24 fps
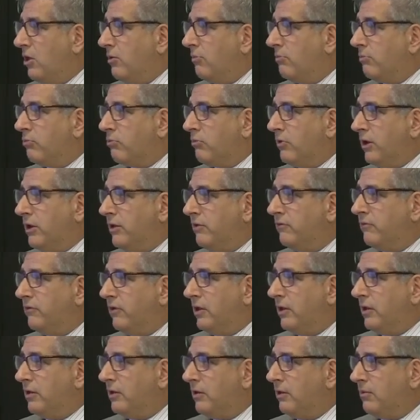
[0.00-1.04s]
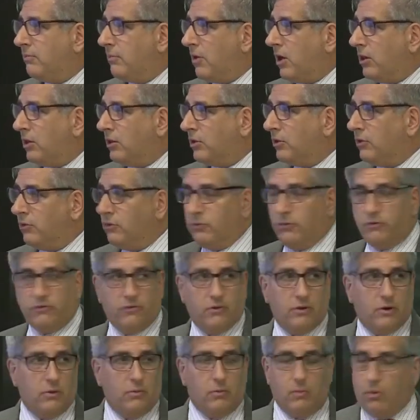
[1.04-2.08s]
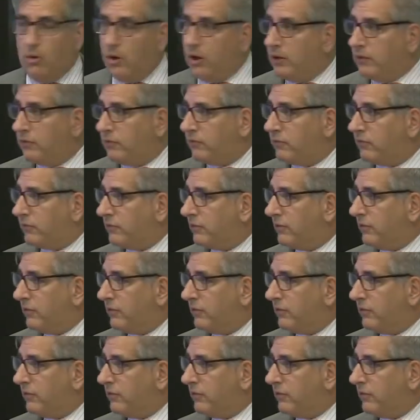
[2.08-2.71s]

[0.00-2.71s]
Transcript: brings in molecules that it wants.